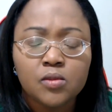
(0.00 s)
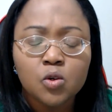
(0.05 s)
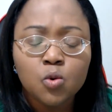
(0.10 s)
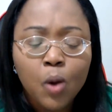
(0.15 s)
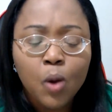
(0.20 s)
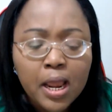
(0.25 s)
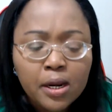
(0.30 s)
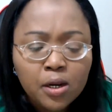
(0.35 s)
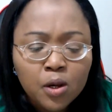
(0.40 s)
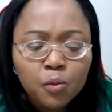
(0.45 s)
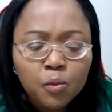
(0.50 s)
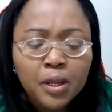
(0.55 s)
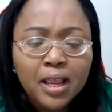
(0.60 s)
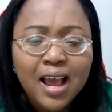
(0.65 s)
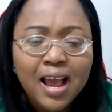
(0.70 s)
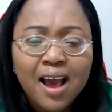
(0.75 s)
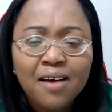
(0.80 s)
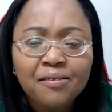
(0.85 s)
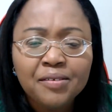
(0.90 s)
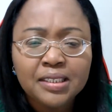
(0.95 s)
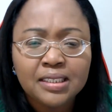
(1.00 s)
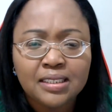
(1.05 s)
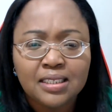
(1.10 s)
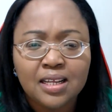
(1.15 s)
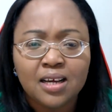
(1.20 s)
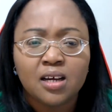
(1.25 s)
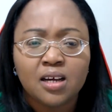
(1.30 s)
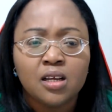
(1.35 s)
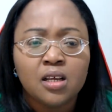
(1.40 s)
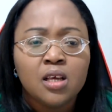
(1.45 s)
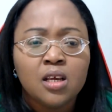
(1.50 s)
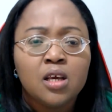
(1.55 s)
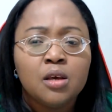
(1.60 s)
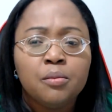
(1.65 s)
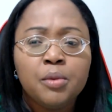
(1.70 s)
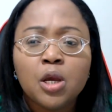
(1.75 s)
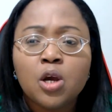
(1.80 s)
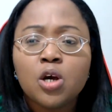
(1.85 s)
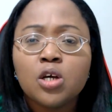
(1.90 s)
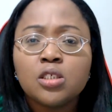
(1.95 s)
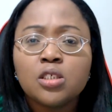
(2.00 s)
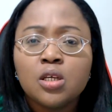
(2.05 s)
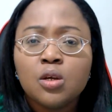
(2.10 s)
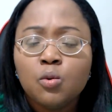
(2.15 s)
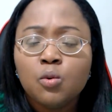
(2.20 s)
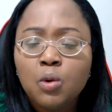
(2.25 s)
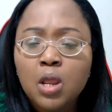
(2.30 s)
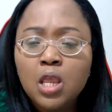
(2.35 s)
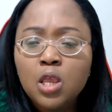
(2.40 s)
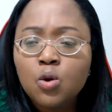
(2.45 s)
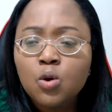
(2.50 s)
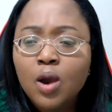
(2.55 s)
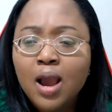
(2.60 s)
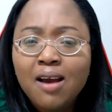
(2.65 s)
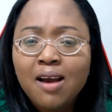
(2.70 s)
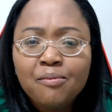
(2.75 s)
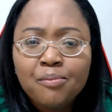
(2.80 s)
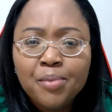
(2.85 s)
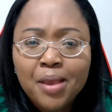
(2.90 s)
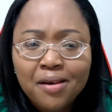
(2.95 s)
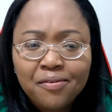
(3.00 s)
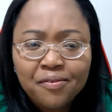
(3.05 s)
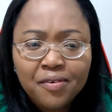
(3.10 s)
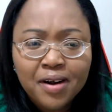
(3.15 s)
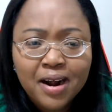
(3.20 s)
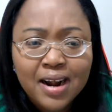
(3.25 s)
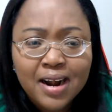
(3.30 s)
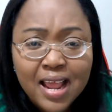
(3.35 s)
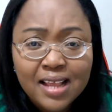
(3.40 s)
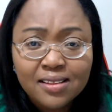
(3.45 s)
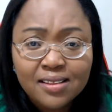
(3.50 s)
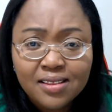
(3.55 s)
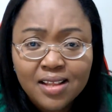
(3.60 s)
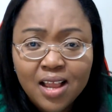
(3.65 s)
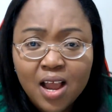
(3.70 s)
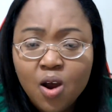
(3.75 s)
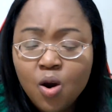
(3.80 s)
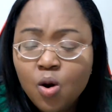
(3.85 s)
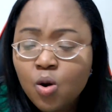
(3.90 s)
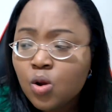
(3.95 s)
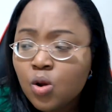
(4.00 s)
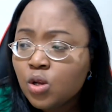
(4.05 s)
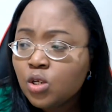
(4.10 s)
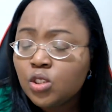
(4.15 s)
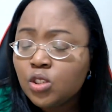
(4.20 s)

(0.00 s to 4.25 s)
Why don't we have it now? Because when you have Biafra right now,